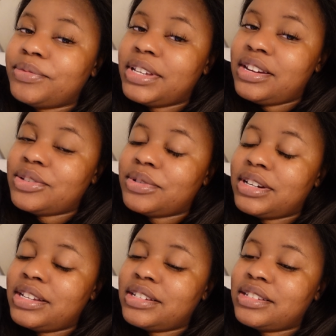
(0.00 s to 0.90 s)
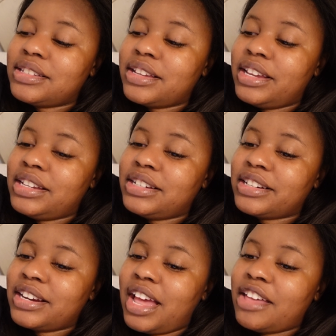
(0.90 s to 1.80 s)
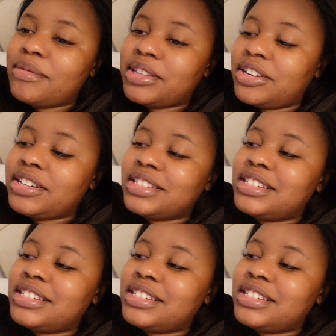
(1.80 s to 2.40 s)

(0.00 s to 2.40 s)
It is what it is. And I've been learning